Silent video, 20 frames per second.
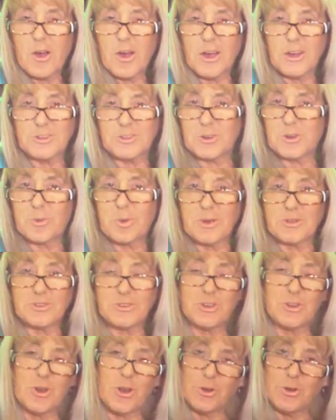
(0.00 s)
that's a
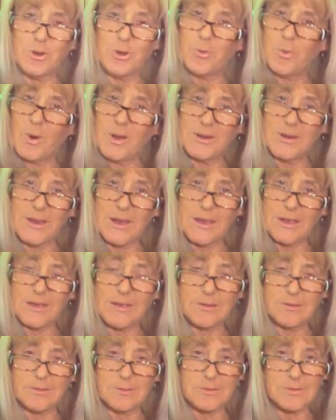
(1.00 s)
question I knew one
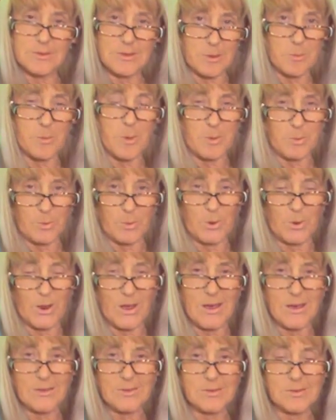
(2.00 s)
day someone would
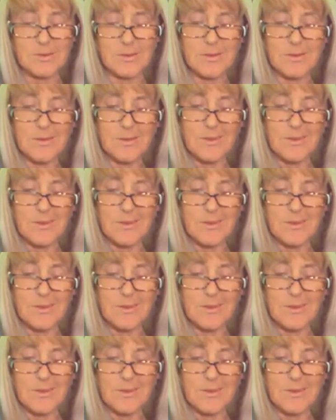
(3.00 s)
ask,